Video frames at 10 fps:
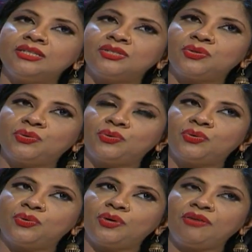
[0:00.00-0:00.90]

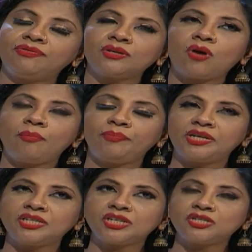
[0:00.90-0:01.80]
So, if the
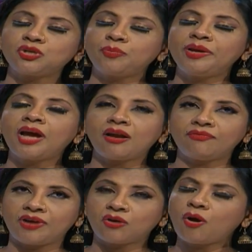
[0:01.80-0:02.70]
competition should be
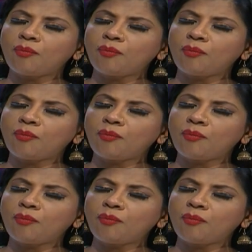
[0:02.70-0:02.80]
unfair